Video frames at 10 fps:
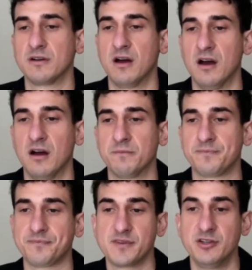
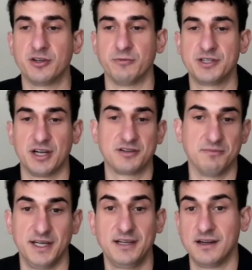um, you can reach out to
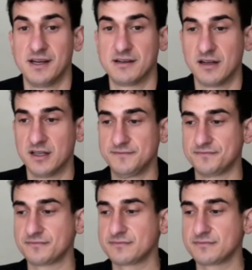me and, uh,